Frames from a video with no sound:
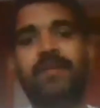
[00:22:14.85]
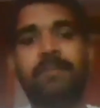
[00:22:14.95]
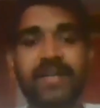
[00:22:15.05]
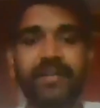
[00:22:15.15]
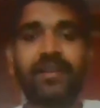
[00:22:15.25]

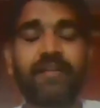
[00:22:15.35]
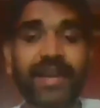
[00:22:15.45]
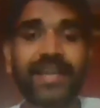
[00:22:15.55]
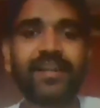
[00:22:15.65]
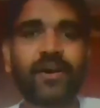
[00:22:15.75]
But now,
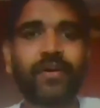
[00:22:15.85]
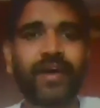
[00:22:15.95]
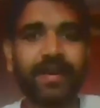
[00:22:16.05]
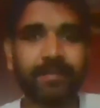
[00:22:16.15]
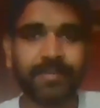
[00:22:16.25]
right now,
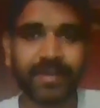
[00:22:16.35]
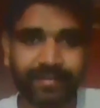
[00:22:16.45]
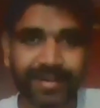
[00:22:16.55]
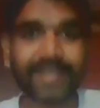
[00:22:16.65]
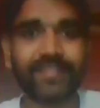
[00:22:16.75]
I am
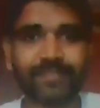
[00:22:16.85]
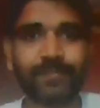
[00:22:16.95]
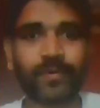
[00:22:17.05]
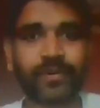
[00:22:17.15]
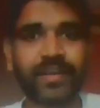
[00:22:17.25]
reading this
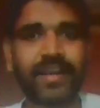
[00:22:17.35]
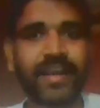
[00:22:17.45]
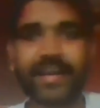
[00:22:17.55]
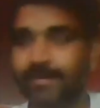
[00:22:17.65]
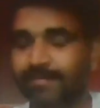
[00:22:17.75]
book
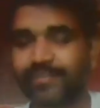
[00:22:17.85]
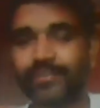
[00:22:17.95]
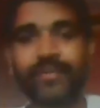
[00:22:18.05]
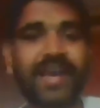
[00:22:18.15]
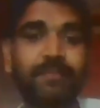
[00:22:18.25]
and I'm
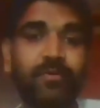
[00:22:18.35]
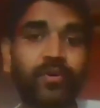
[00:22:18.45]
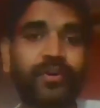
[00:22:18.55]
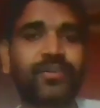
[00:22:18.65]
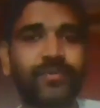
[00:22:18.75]
sure I'm
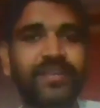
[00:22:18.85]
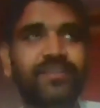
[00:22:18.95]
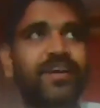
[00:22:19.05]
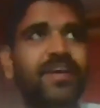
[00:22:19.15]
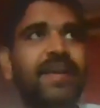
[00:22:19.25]
hooked to it.
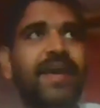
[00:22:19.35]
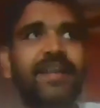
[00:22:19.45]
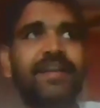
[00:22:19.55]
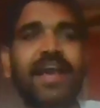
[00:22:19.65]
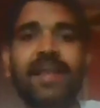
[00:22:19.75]

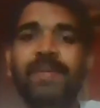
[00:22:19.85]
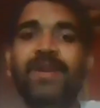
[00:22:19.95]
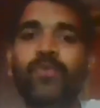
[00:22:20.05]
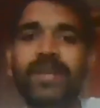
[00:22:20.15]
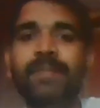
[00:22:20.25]
And I'll be
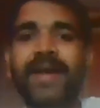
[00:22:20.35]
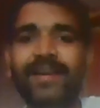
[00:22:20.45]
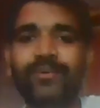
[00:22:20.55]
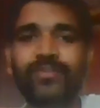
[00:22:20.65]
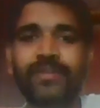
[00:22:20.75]
going
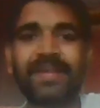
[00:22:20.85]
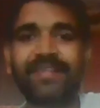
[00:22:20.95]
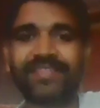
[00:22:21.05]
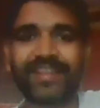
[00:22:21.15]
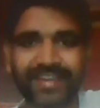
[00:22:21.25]
back to the
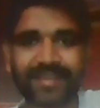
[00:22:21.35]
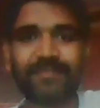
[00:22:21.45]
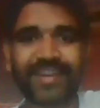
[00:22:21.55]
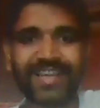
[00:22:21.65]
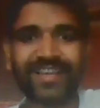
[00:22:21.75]
place that I am
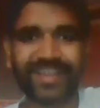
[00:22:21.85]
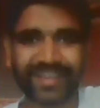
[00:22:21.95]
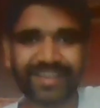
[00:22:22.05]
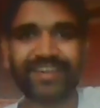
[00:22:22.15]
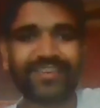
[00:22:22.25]
reading.
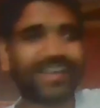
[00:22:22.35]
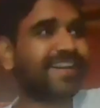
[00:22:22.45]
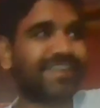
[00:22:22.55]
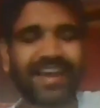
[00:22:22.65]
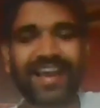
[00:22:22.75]
It,
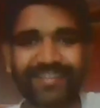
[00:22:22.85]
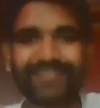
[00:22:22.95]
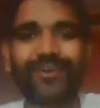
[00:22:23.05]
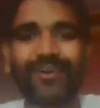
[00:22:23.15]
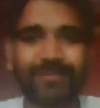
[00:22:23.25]
it, it is
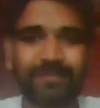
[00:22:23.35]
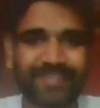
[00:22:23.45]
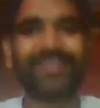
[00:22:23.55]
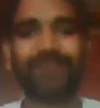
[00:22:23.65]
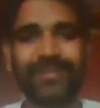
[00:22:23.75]
not
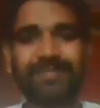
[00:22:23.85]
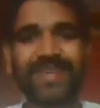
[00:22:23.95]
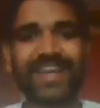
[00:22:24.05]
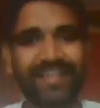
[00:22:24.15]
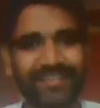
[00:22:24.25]
present with
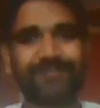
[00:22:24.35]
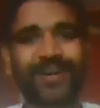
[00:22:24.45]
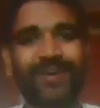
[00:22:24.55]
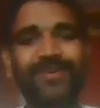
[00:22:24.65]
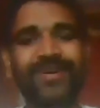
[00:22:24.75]
me as of
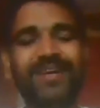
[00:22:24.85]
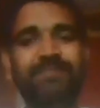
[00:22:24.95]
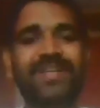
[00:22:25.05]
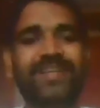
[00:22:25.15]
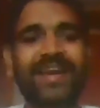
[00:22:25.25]
now,
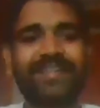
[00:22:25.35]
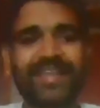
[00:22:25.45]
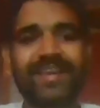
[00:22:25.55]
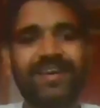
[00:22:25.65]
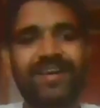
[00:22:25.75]
but I
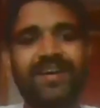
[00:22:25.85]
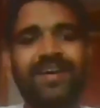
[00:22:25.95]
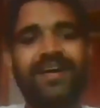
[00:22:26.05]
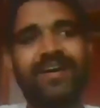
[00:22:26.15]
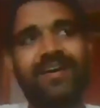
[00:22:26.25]
think
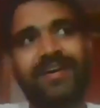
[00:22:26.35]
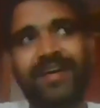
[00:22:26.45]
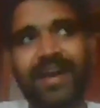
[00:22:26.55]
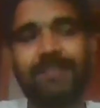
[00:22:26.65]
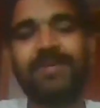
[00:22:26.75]

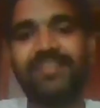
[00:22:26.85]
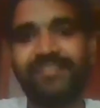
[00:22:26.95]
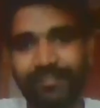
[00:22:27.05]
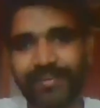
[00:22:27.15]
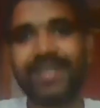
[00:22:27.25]
uh, I'm
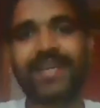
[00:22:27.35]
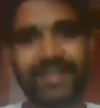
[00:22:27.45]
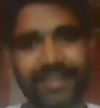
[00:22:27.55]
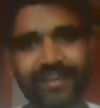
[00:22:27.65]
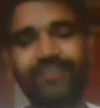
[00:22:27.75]
considering
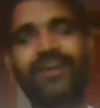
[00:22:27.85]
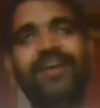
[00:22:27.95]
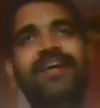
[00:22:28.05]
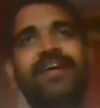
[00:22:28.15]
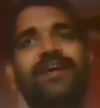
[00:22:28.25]
getting it.
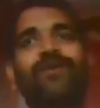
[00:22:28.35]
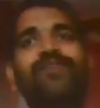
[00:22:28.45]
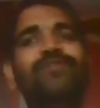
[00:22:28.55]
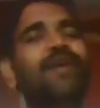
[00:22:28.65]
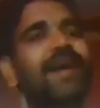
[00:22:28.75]

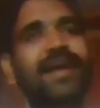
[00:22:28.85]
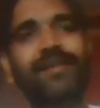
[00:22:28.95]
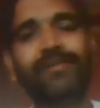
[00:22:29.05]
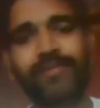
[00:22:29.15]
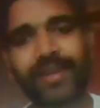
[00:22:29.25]
Also,
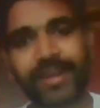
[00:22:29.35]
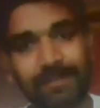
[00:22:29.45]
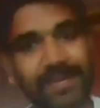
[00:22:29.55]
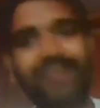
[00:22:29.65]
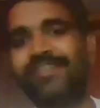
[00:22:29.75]
I'll
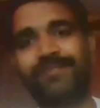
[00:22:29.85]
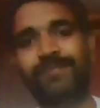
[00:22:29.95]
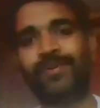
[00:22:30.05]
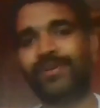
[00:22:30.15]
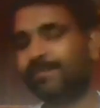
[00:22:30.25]
complete this
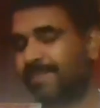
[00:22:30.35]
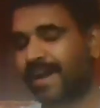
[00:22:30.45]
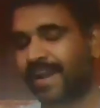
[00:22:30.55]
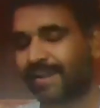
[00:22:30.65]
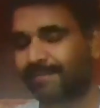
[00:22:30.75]
book.
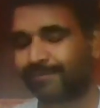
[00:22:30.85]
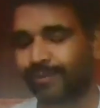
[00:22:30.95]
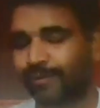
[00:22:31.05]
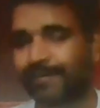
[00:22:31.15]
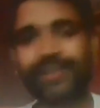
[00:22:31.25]
I have
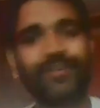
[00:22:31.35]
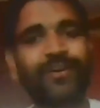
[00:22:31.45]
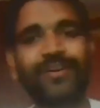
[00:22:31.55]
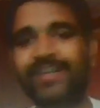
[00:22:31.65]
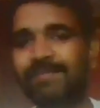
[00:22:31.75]
so far
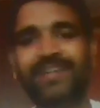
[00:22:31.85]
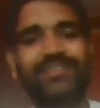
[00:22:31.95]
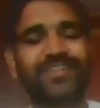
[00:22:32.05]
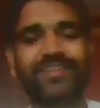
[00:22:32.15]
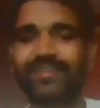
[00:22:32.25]
not
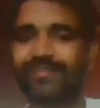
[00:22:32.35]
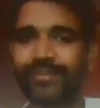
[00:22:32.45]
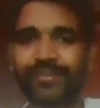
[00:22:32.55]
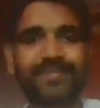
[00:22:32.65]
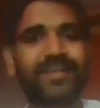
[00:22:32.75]
completed
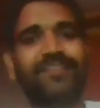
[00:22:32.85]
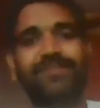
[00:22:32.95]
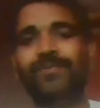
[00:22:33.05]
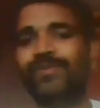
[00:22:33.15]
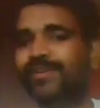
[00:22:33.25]
Saurabh Das
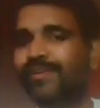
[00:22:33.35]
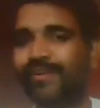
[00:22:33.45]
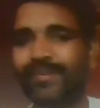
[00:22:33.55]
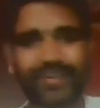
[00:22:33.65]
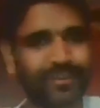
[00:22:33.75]
book
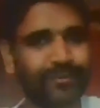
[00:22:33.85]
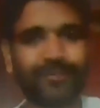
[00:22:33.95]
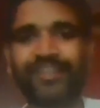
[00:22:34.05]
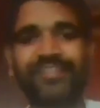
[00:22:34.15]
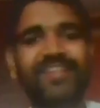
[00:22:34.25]
or
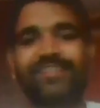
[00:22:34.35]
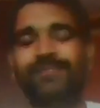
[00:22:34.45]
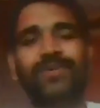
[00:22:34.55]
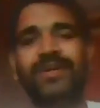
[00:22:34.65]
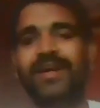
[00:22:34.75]
Yuvraj Singh's
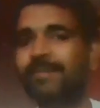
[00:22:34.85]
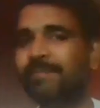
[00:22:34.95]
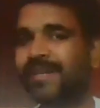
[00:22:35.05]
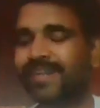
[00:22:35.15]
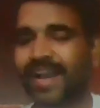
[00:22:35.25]
book,
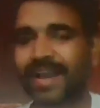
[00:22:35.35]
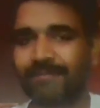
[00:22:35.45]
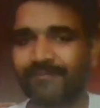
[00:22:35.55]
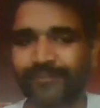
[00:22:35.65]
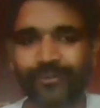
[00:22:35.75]
but
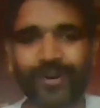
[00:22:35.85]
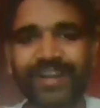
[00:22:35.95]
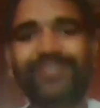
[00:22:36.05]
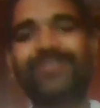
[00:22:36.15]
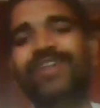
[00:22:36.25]
I'm
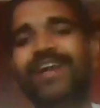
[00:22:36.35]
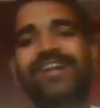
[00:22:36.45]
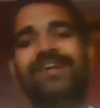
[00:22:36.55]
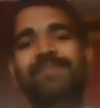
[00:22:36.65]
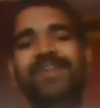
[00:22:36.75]
quite sure I'll
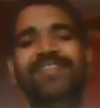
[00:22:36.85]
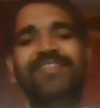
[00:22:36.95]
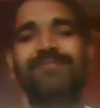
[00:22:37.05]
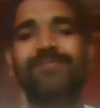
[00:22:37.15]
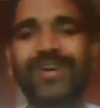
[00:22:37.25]
complete
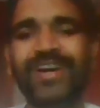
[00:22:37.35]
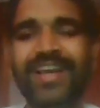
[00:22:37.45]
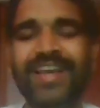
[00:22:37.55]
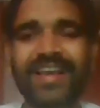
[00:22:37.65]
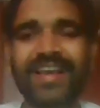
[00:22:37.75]
this book
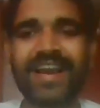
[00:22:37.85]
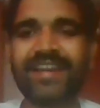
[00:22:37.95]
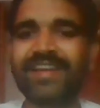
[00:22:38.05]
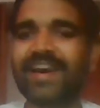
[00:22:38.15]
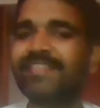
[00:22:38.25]

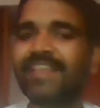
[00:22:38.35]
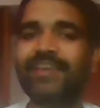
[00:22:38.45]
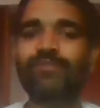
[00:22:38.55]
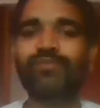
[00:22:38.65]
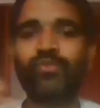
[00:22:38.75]
and I
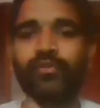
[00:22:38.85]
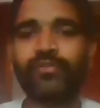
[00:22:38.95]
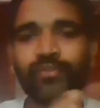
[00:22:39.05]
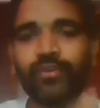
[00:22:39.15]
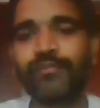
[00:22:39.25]
thank you so,
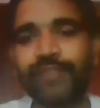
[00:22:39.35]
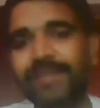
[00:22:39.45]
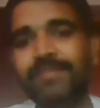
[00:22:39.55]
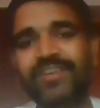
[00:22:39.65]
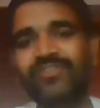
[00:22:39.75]
so
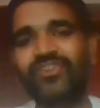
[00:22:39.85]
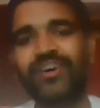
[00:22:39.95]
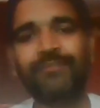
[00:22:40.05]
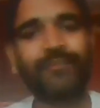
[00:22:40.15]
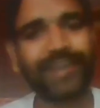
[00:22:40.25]
very much
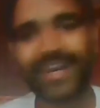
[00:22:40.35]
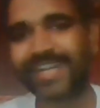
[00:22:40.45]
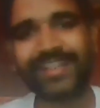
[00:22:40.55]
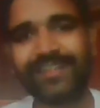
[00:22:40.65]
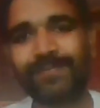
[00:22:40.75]
for
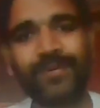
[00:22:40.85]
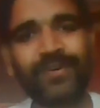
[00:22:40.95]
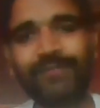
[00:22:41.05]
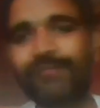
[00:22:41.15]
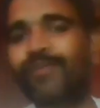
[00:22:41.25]
writing this
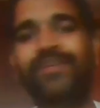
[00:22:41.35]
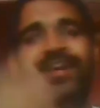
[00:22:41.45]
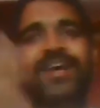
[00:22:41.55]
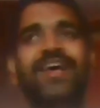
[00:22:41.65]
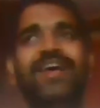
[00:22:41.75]
book, for
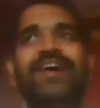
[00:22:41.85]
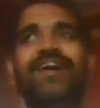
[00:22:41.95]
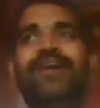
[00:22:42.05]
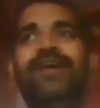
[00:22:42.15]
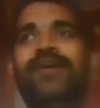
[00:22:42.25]

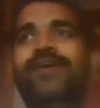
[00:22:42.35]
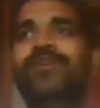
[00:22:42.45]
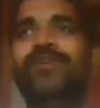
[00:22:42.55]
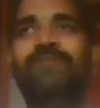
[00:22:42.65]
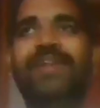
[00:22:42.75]
uh,
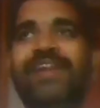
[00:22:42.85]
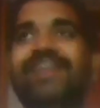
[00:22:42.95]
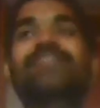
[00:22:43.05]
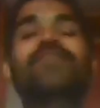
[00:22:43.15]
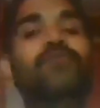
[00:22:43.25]

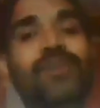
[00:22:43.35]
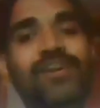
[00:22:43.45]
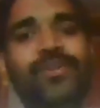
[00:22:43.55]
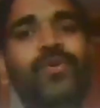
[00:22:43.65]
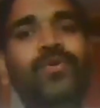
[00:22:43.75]
letting the world
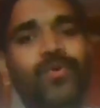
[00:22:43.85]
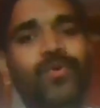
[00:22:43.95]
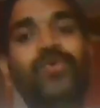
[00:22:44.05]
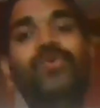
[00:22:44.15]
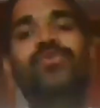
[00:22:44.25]
know
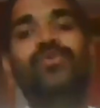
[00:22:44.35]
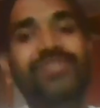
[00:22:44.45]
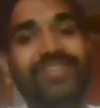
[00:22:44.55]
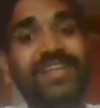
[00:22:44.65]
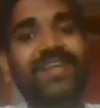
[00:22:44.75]
who
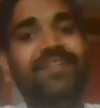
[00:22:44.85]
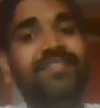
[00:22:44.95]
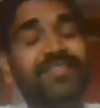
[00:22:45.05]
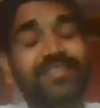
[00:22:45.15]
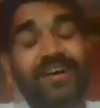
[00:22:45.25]
Tulsi
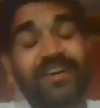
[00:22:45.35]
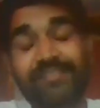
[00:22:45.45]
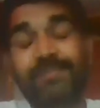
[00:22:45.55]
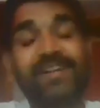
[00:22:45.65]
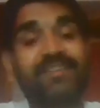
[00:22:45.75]
Das
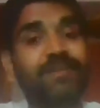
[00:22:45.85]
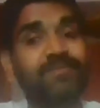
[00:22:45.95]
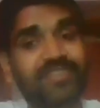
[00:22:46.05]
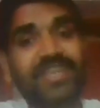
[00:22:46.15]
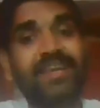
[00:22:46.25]
Balram
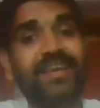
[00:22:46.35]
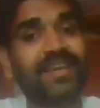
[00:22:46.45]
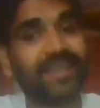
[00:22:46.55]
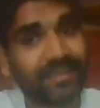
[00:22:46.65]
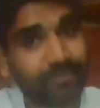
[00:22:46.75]
ji
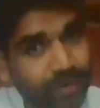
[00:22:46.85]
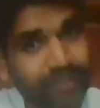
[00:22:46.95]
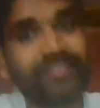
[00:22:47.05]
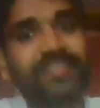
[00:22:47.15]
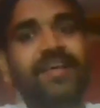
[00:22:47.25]

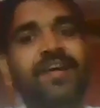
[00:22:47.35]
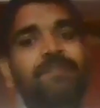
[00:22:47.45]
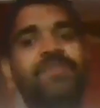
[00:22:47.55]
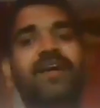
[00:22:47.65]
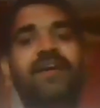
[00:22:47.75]
was.
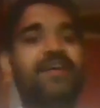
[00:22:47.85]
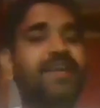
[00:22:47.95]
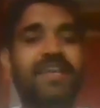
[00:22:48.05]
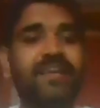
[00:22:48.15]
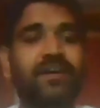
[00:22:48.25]
Uh,
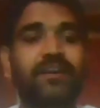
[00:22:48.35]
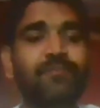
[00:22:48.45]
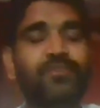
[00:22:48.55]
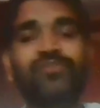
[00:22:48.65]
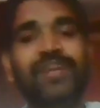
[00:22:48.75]
he
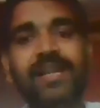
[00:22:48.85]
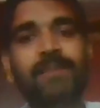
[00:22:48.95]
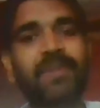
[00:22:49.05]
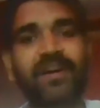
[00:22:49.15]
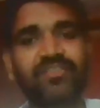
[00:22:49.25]

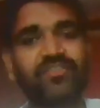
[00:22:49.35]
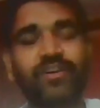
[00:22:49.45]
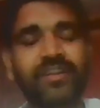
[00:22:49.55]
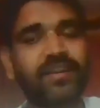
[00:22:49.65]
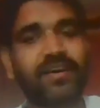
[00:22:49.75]
unfortunately passed
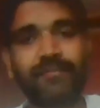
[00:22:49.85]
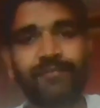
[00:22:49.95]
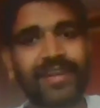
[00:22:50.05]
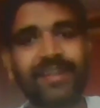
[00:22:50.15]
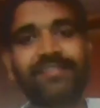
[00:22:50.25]
on
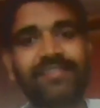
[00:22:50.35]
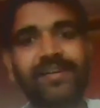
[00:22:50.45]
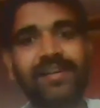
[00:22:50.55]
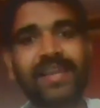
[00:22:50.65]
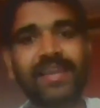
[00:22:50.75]
very
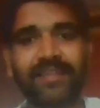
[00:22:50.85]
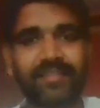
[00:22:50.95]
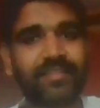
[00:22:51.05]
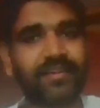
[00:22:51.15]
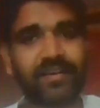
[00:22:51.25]
recently,
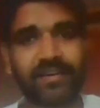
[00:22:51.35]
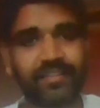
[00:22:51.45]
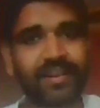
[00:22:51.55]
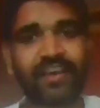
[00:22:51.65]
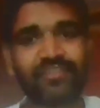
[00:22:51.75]
the,
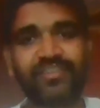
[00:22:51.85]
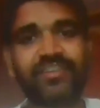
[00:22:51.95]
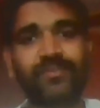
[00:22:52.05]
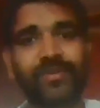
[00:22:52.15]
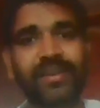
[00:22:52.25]
the last
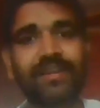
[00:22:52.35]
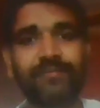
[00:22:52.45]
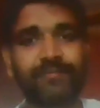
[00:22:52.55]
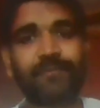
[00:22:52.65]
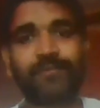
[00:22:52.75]
year only,
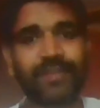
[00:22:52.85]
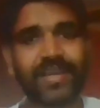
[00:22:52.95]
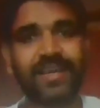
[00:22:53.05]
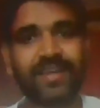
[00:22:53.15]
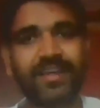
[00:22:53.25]
February.